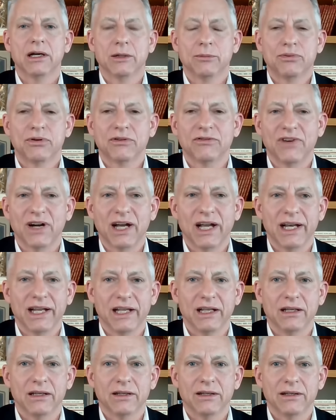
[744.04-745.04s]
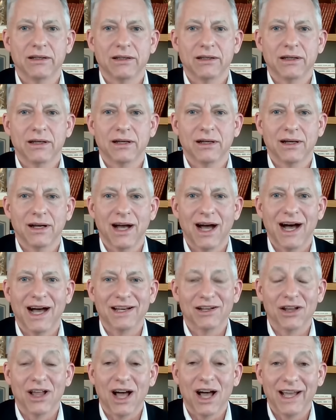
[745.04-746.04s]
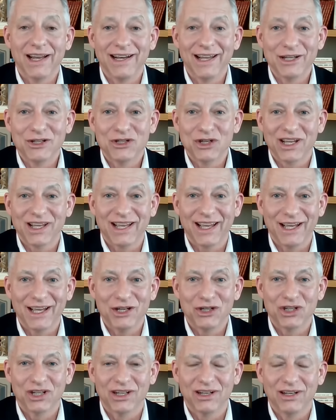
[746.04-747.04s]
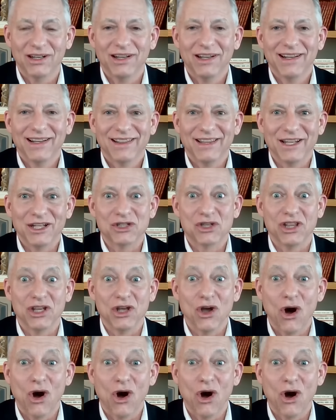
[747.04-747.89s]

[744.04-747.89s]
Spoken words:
providing online education. These are the